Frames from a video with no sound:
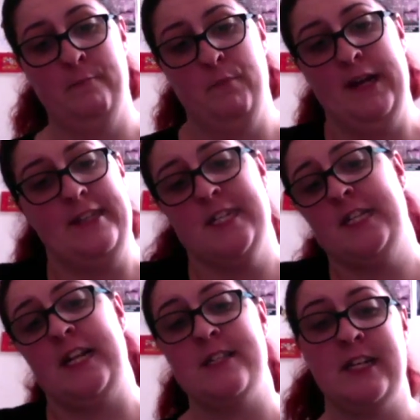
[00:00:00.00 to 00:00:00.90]
But
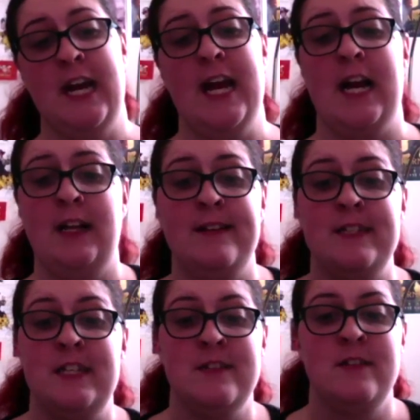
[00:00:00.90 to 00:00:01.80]
that's okay.
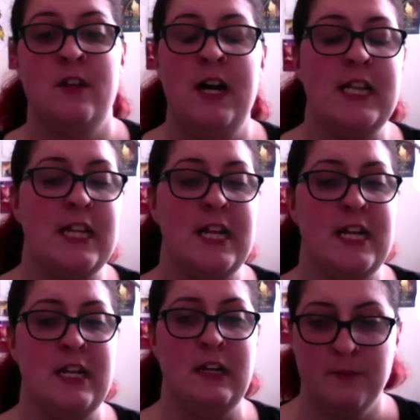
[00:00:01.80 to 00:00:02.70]
Alessia doesn't like
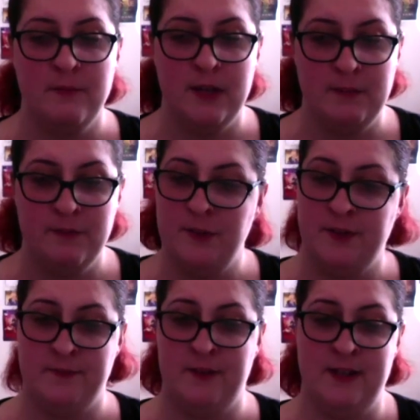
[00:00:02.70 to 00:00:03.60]
the Infernal
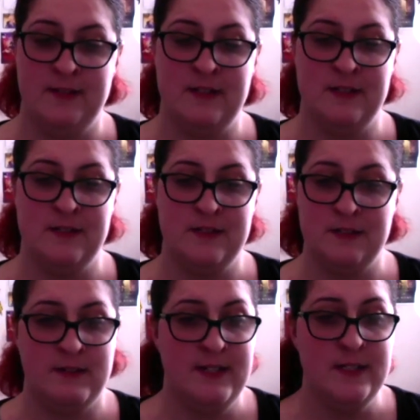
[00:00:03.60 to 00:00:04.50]
Devices
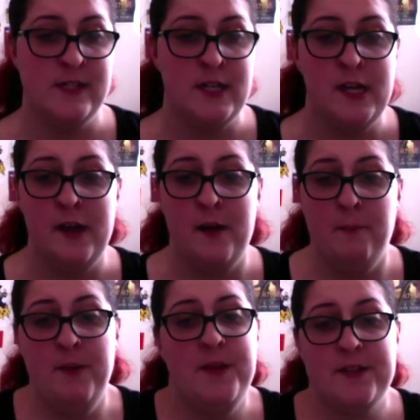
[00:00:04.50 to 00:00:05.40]
series,
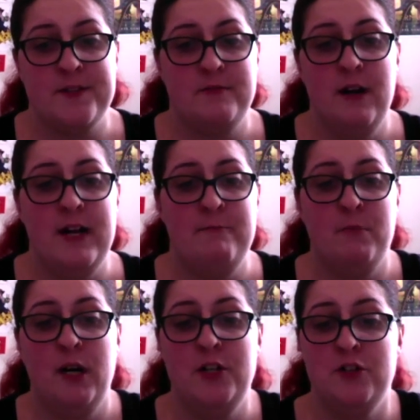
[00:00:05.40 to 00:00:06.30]
but that's alright.
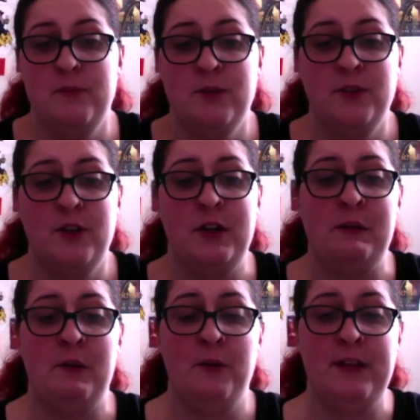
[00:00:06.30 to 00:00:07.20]
My enjoyment
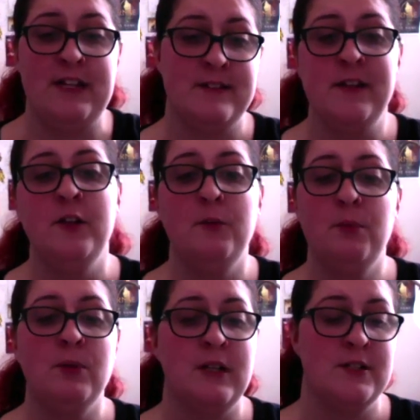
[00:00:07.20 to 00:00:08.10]
on that single
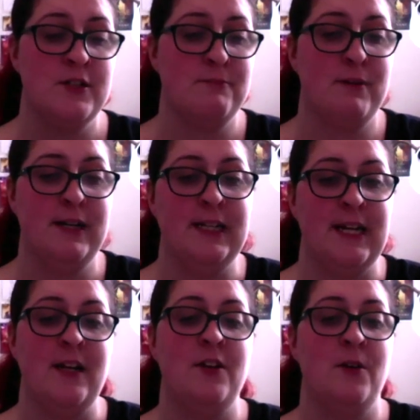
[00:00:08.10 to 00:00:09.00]
book is not
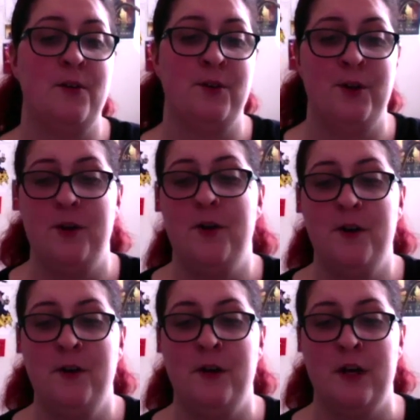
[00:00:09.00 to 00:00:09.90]
predicated on
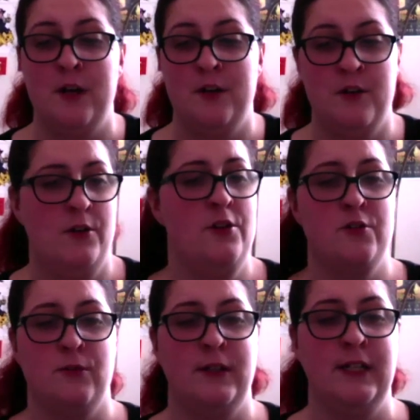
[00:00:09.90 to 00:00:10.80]
her not
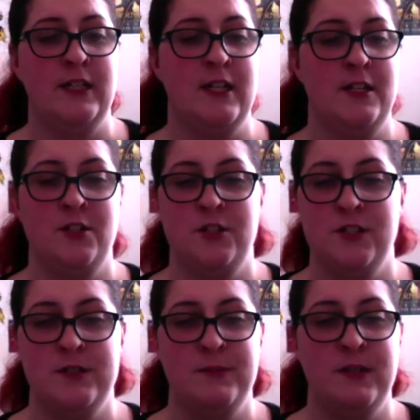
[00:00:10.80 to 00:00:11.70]
enjoying it. It's
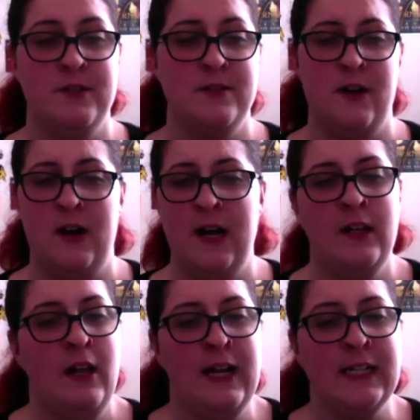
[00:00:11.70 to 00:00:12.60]
just because I
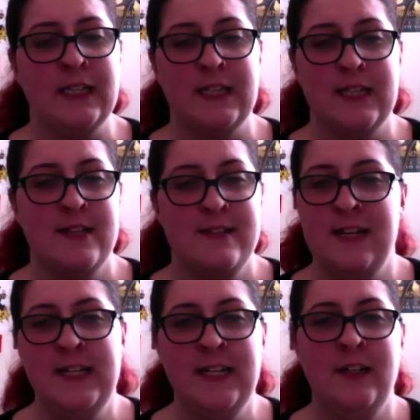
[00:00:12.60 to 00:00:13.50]
like the
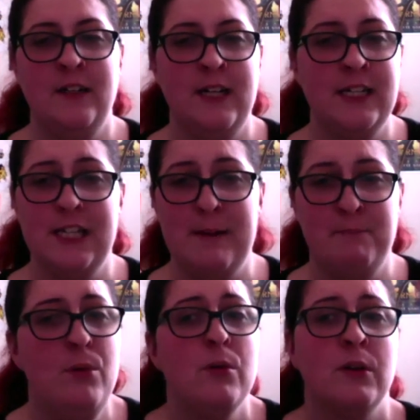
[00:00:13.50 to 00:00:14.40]
setting and I like
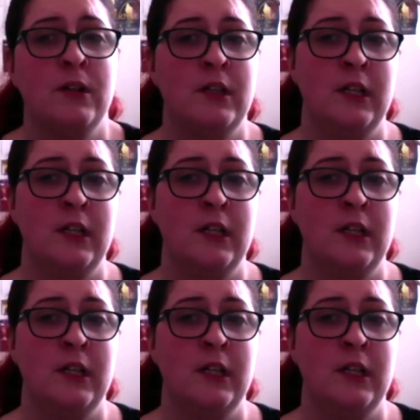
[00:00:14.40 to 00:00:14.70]
that book.